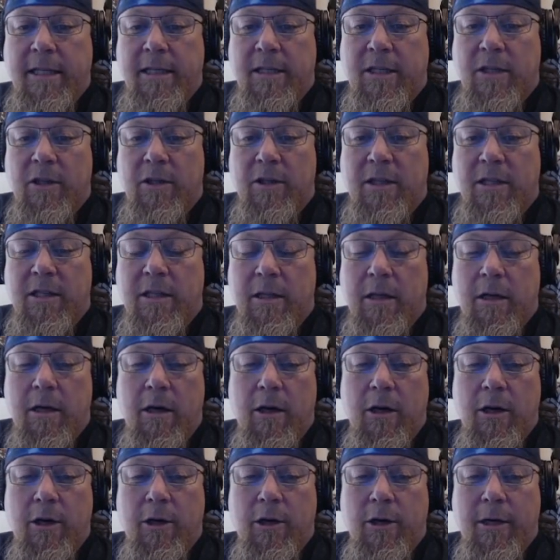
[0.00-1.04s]
so this is
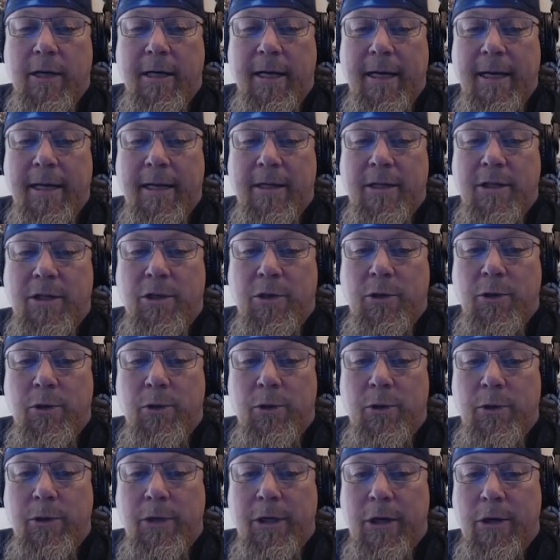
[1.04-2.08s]
102
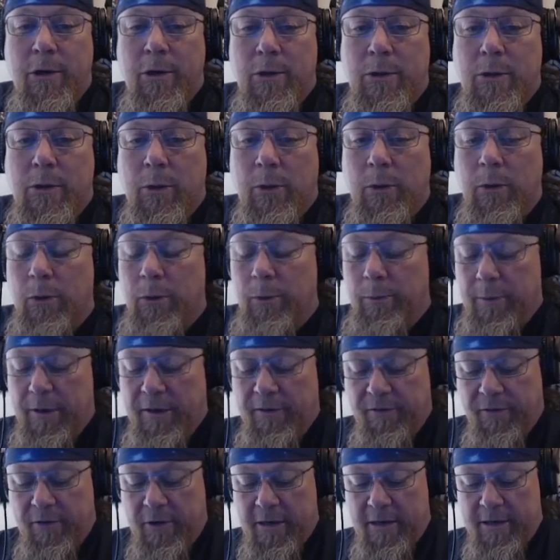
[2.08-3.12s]
years old, my
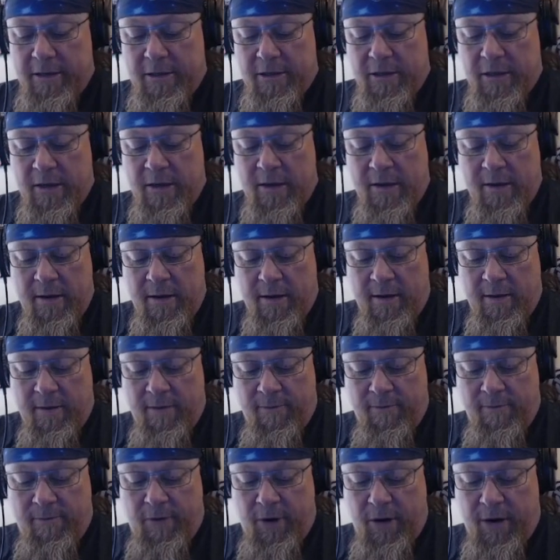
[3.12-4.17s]
friends.
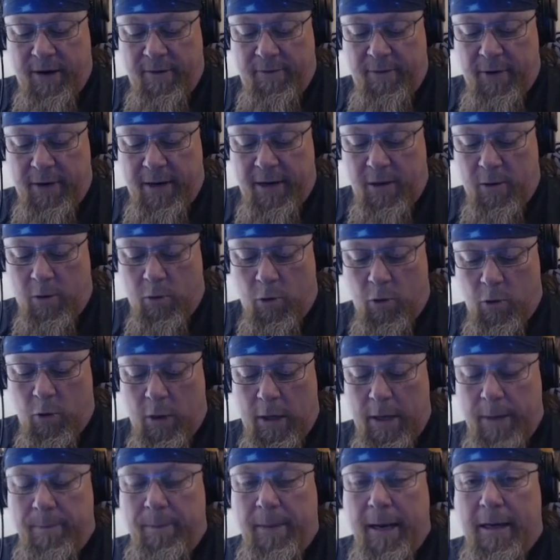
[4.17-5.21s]
Very cool.
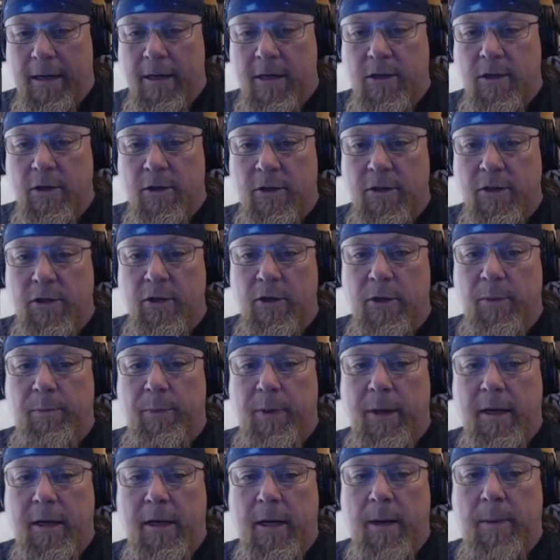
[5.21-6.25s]
I managed also to
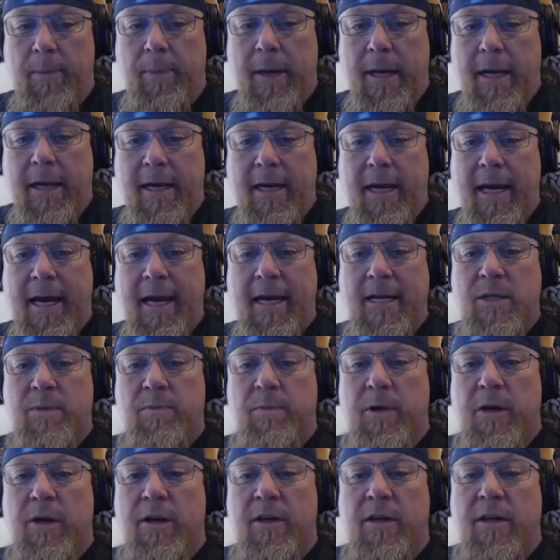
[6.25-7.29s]
pick up a
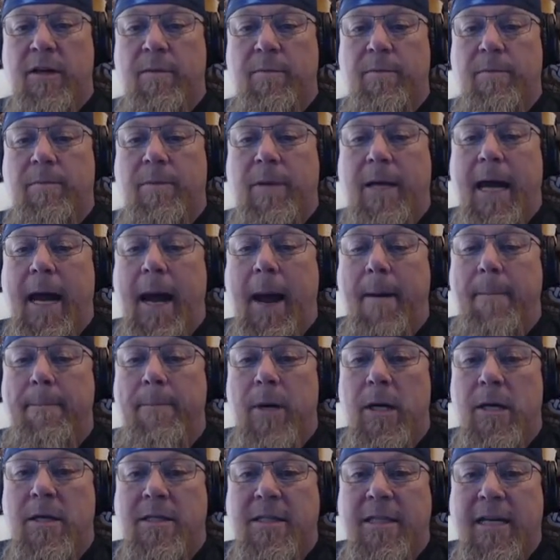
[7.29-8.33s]
Caspa cat
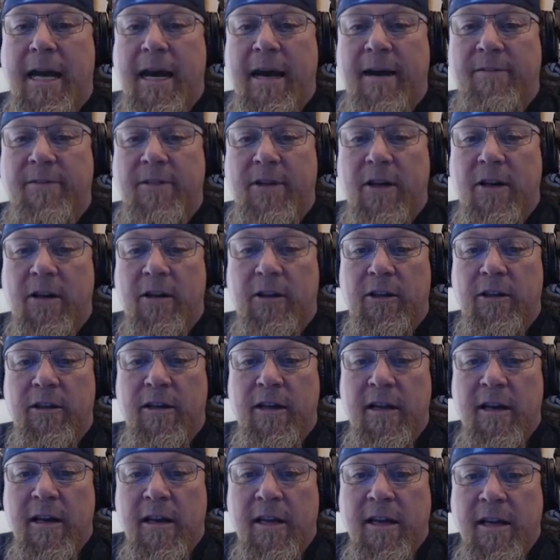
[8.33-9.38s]
bust $50,
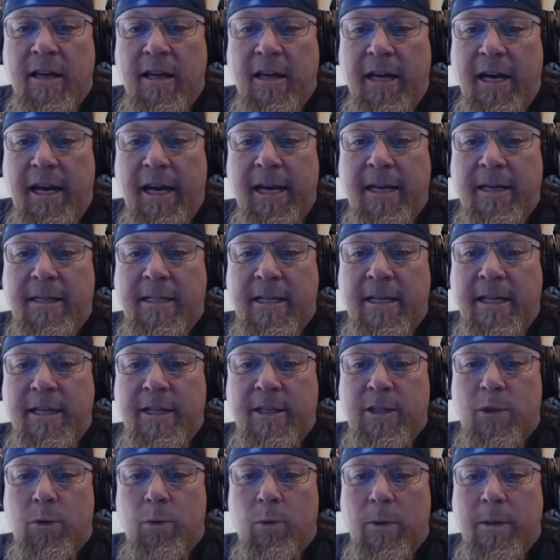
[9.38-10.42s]

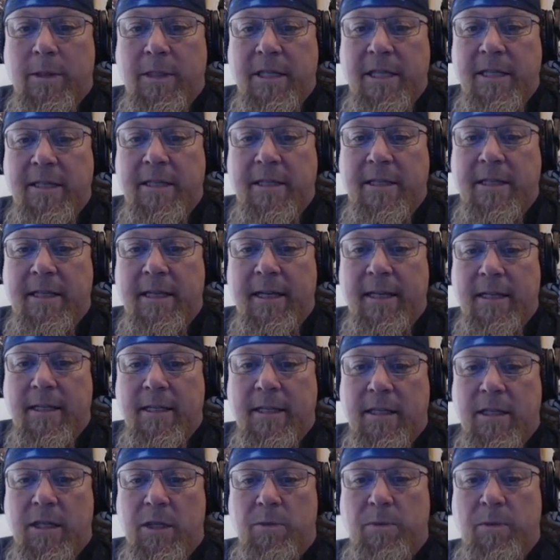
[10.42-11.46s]
1826.
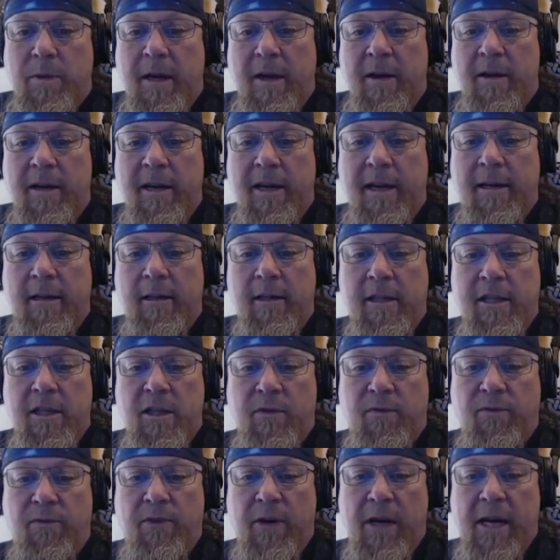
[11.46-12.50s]
This is in at
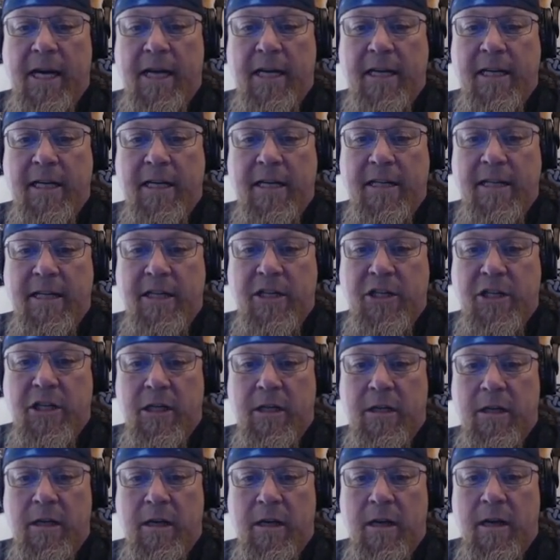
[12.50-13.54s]
least fine
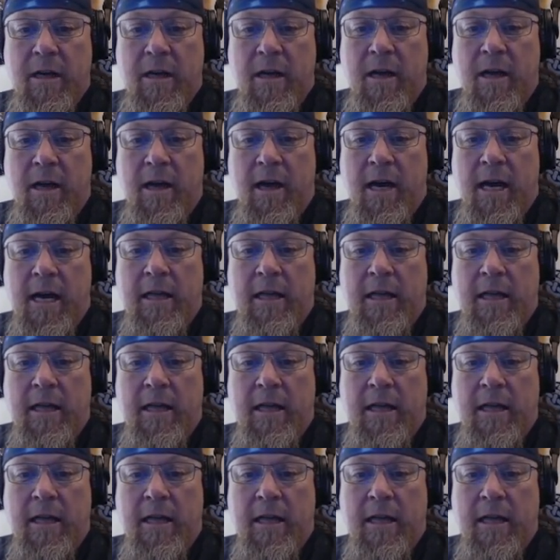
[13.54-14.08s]
condition. I